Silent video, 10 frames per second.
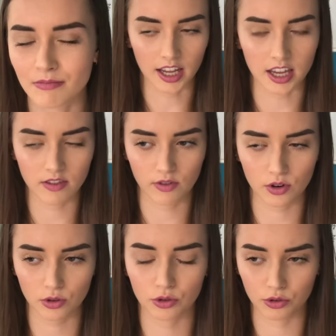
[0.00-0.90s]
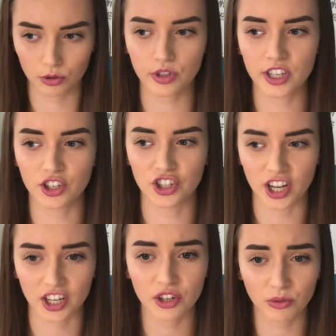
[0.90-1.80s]
Like, if you're truly
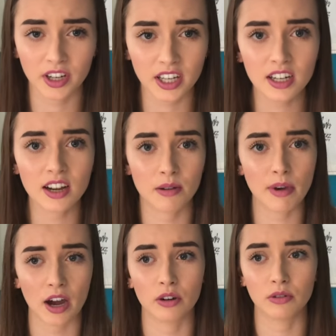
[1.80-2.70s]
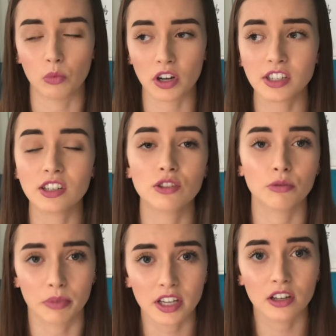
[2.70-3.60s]
genuine about wanting
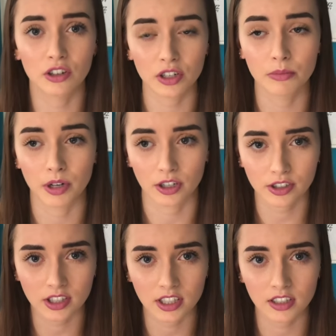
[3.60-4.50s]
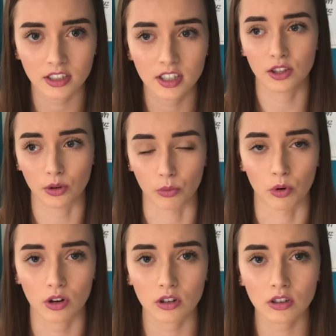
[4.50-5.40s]
to be a good person in the
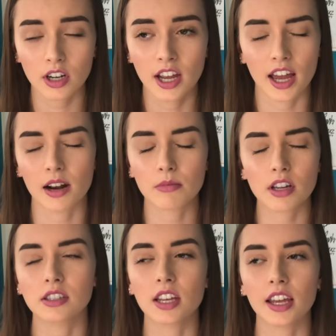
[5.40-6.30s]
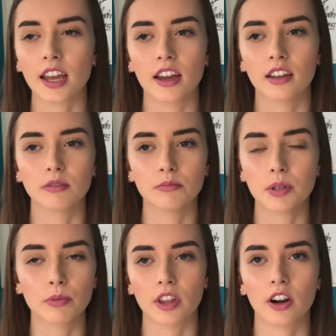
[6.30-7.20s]
world, and I'm not saying
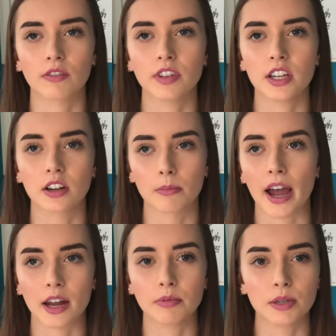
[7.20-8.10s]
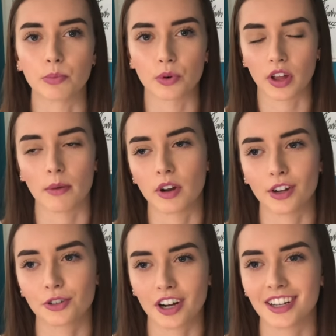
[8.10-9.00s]
people that aren't vegan are bad people, I'm
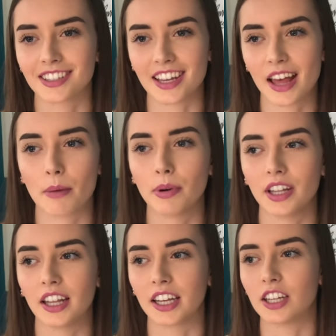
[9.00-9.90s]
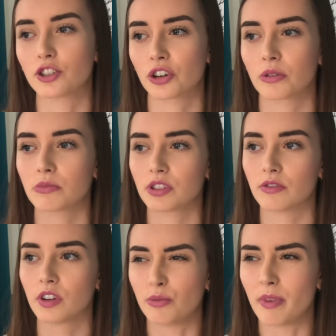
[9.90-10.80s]
not trying to say that, but like in terms
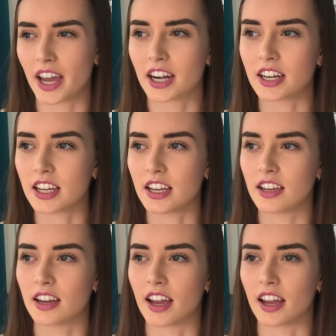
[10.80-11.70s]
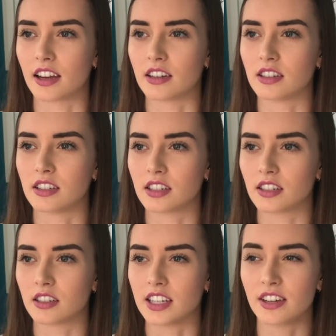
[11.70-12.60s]
of humanity and
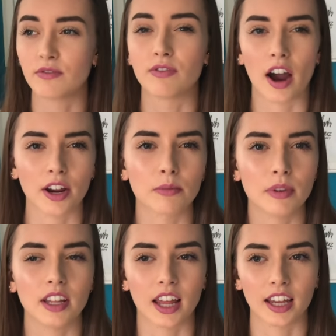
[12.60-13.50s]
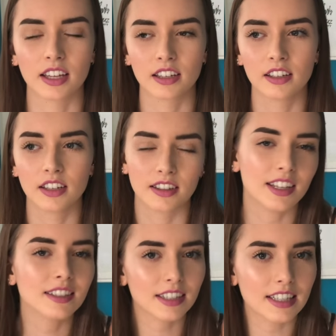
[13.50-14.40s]
the environment, like
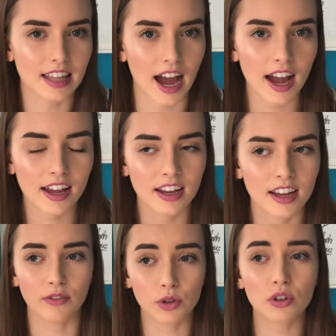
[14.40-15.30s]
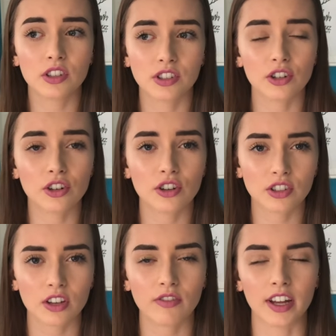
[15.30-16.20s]
things like that, if you consider
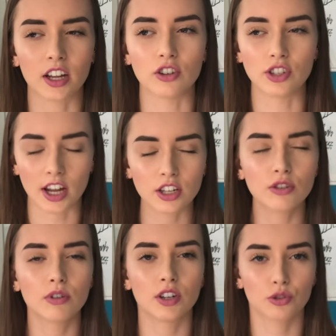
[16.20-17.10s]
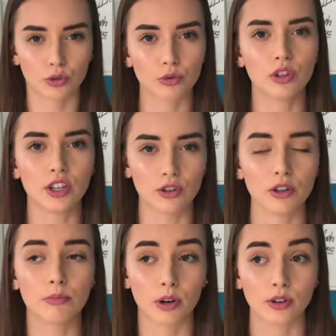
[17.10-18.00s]
yourself like a genuine, truly
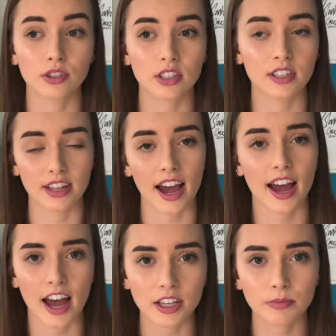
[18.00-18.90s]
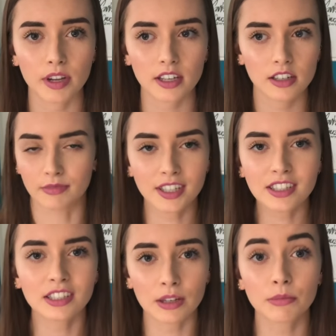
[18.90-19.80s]
good person in that aspect, this
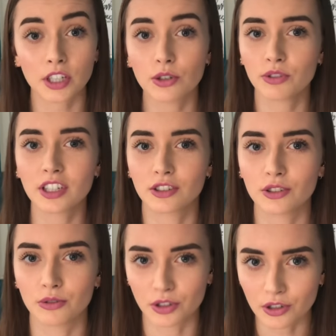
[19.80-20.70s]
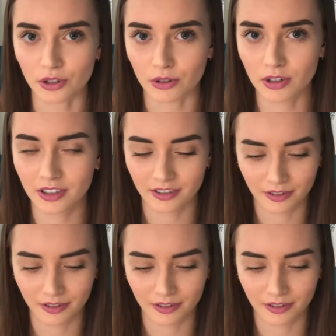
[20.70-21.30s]
is something you need to do too.